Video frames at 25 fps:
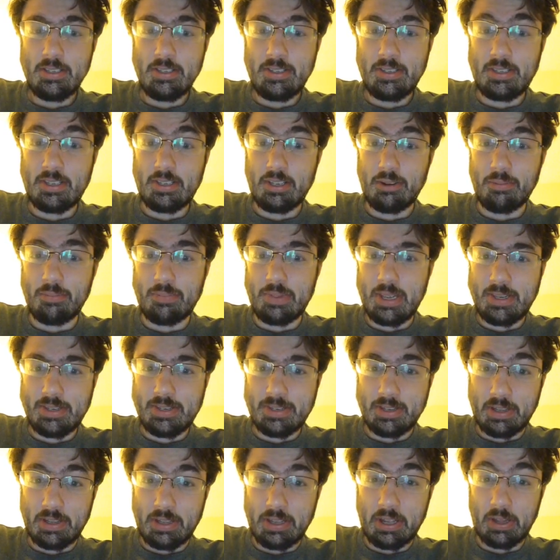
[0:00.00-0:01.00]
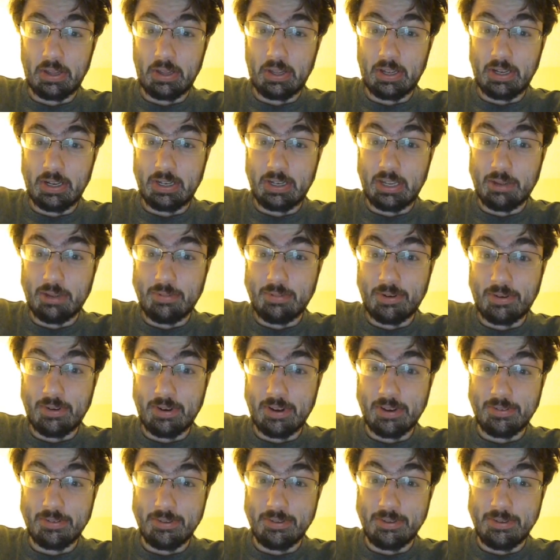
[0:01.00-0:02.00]
So basically, a lot of
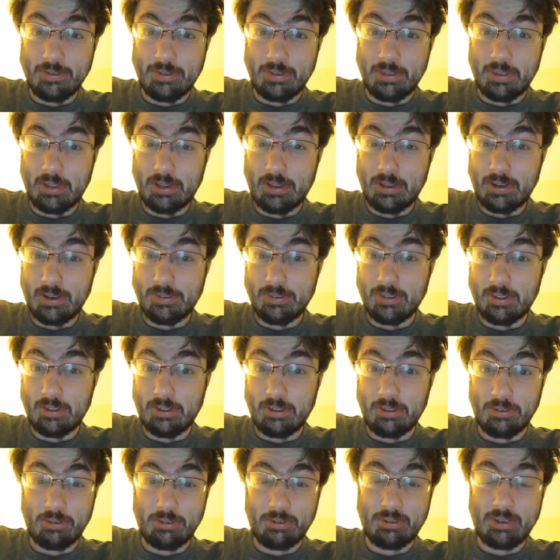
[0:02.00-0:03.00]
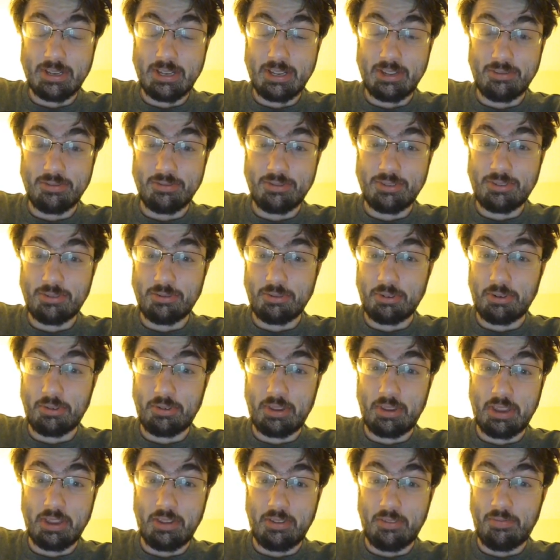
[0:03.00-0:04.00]
Democrats are using that as a way of
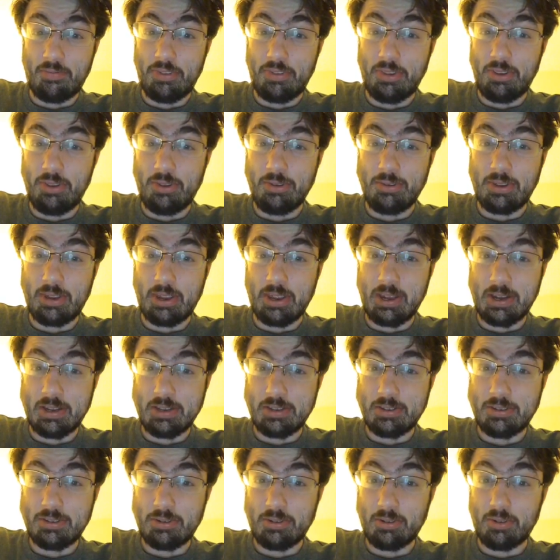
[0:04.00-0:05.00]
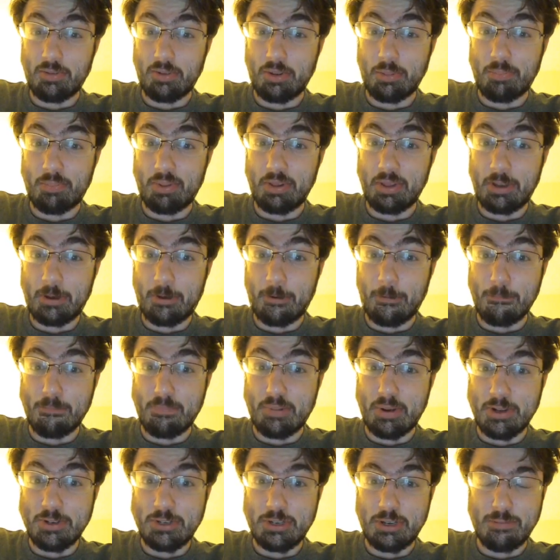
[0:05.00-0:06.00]
using it as sort of a political
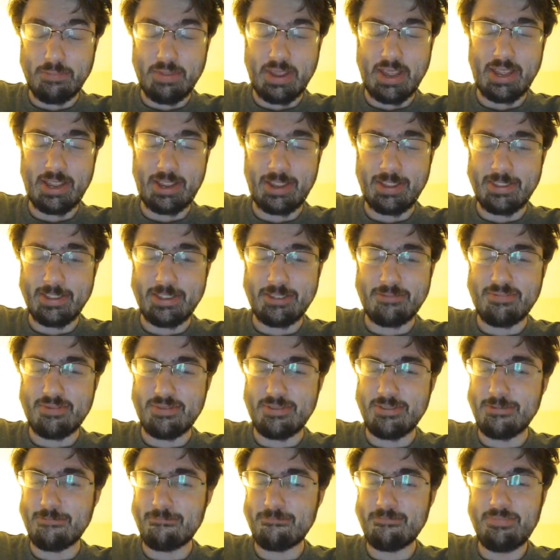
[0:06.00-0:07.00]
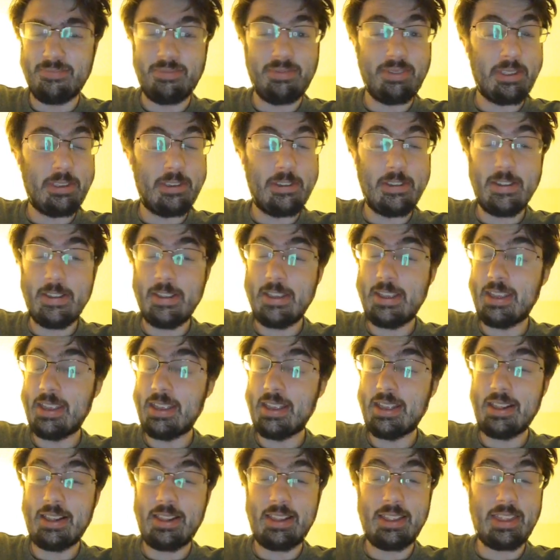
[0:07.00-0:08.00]
punching bag at this point.
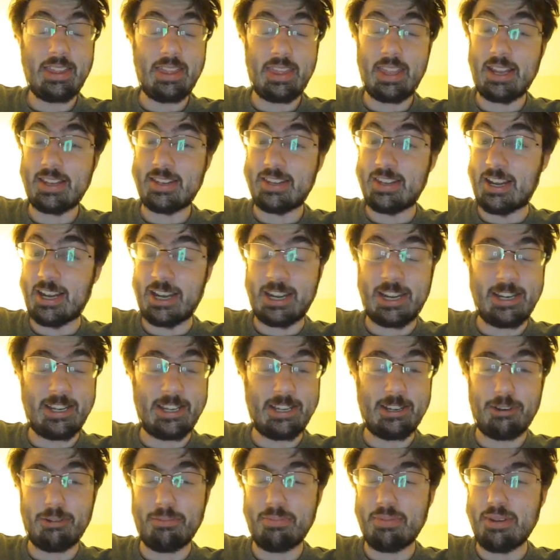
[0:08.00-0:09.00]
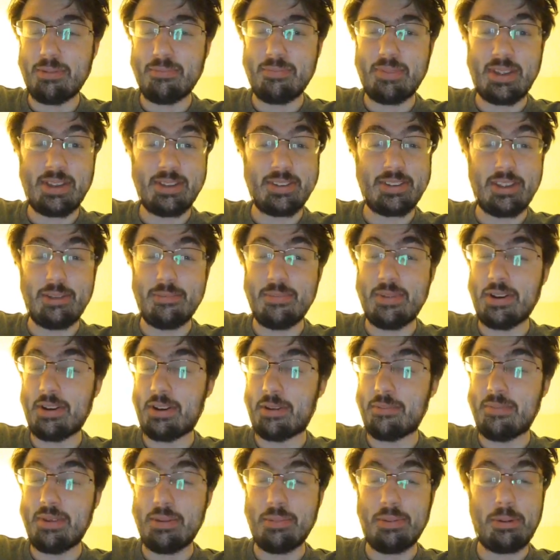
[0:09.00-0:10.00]
That's not going to help them, because the
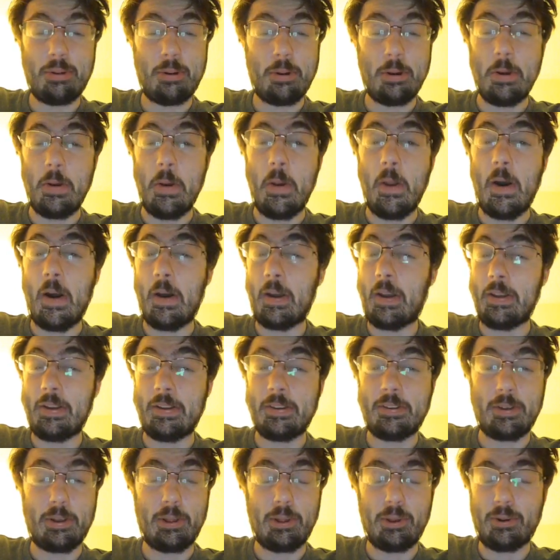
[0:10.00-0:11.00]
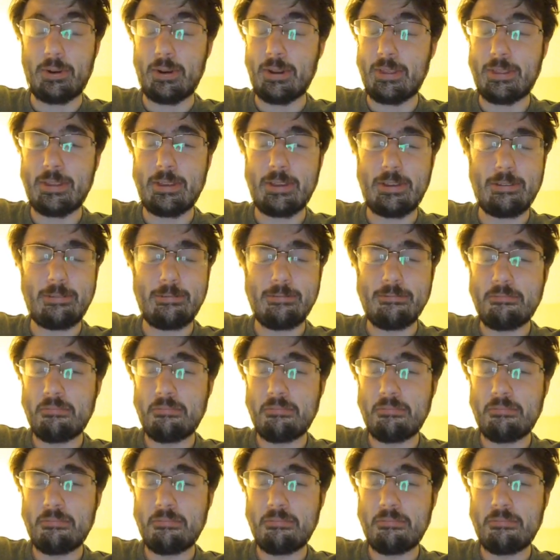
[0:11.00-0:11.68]
American people are not going to tolerate that.